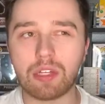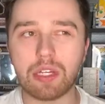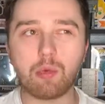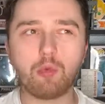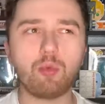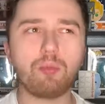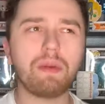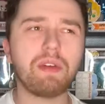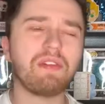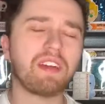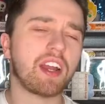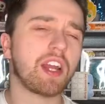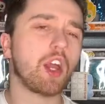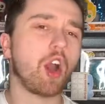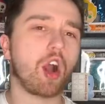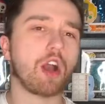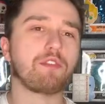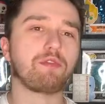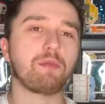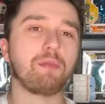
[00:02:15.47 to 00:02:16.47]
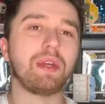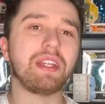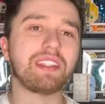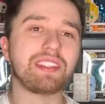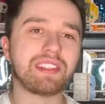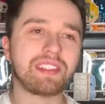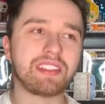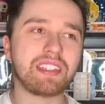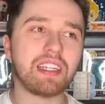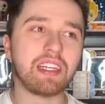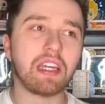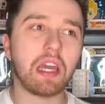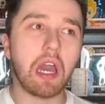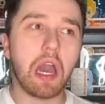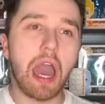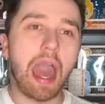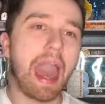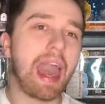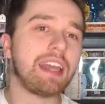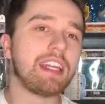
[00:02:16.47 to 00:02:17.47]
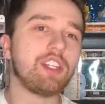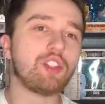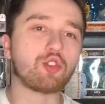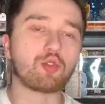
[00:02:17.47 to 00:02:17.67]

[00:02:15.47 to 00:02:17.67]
And it would be very hard for me to see any